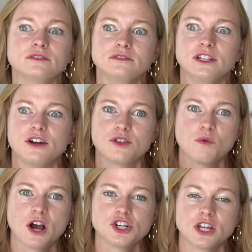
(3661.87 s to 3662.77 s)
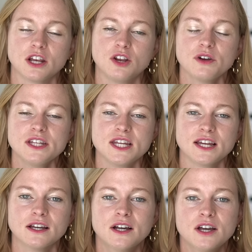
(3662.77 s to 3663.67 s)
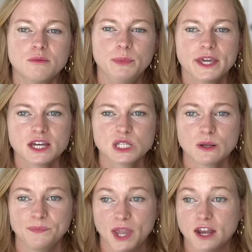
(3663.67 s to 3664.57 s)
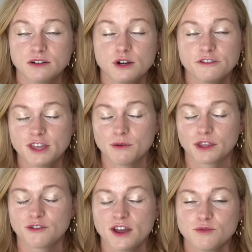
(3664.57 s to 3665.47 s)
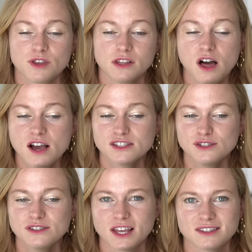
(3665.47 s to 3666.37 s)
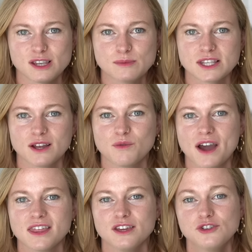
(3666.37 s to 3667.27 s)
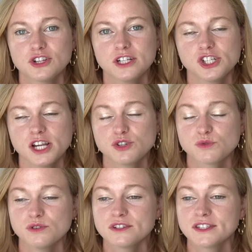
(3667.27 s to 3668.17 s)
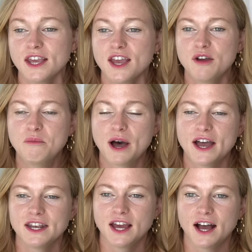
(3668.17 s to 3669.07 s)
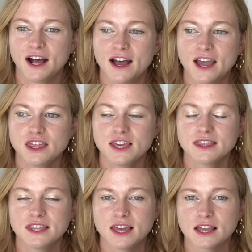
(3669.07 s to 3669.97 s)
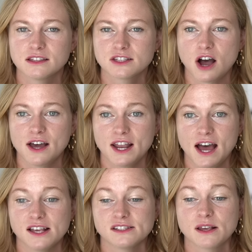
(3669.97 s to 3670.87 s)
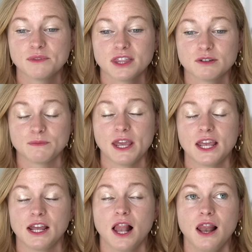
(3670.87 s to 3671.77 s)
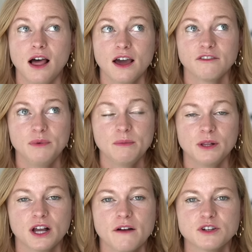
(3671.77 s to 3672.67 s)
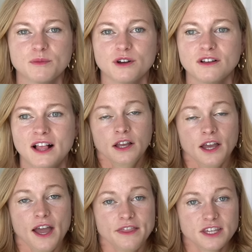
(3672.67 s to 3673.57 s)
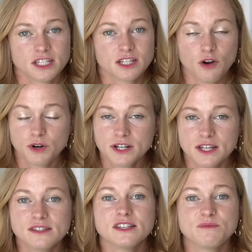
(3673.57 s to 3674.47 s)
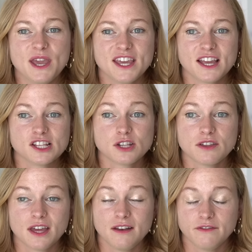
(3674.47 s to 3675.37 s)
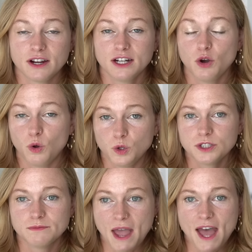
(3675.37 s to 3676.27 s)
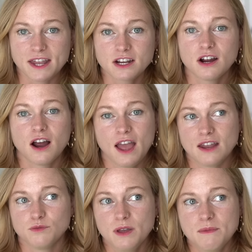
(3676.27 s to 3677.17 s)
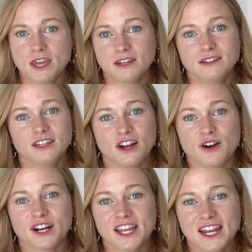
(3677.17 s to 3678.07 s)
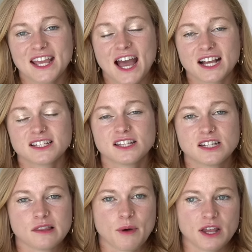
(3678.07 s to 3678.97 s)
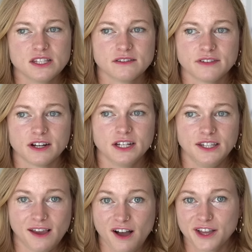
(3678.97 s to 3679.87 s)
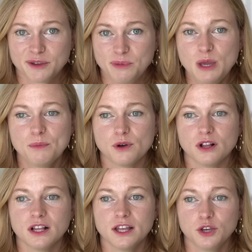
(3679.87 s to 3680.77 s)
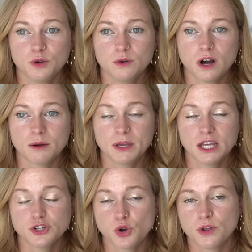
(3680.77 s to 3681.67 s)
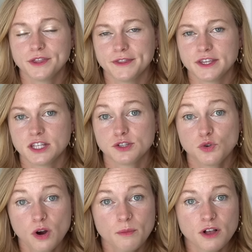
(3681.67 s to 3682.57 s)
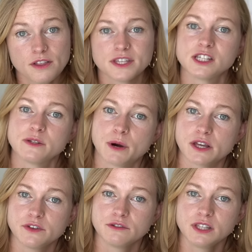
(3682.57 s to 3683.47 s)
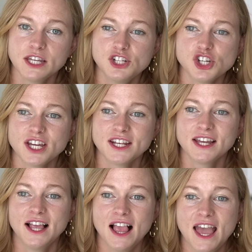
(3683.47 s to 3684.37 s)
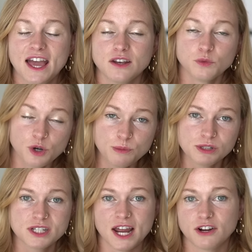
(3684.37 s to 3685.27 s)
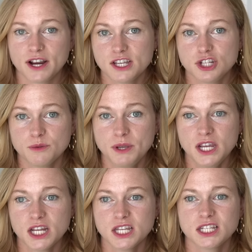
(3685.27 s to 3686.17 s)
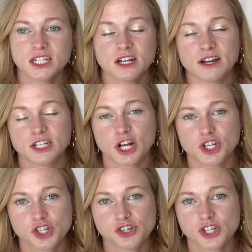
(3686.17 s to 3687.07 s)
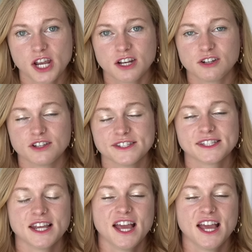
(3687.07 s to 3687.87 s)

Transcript: you know the washing and anointing because i don't know if they were threatened with a lawsuit that seems like why they usually change rules but uh, i think that they saw it as something that was making a lot of people uncomfortable and this ordinance is making it so that very old men and women, you know, are getting access to the bodies of very young people who are being told that this is normal, this is part of your religion, and whoops, I grazed your penis, you know, I touched your genitals